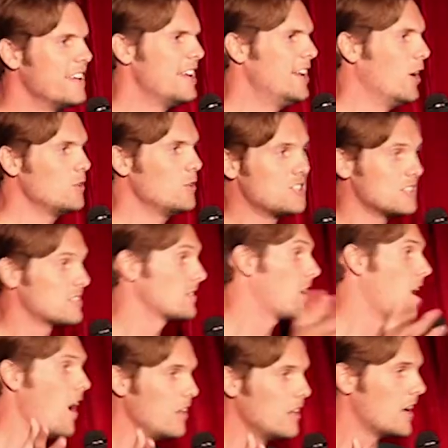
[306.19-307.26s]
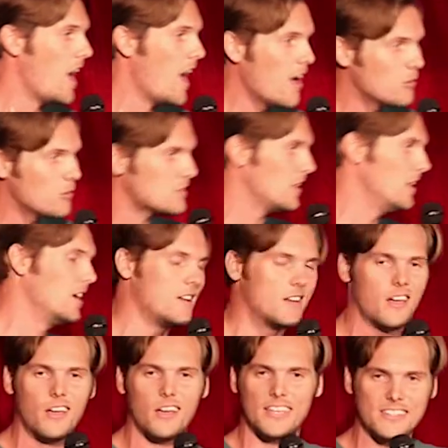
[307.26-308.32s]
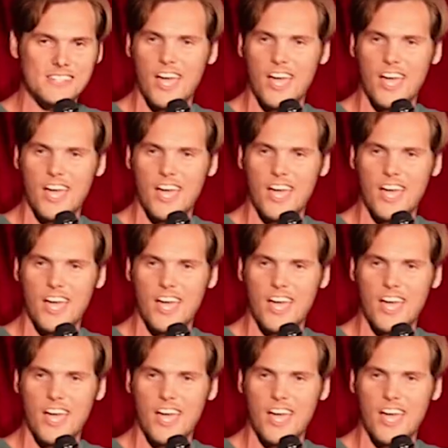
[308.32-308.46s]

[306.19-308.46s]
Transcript: you know, just call it out and get